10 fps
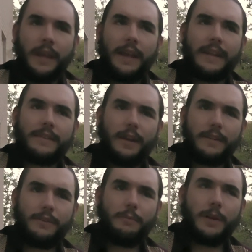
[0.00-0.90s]
it's
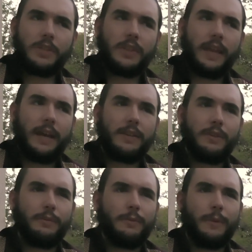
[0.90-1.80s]
not so much that
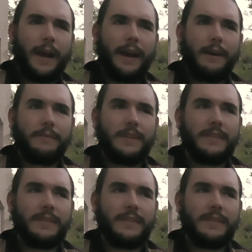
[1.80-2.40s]
you have this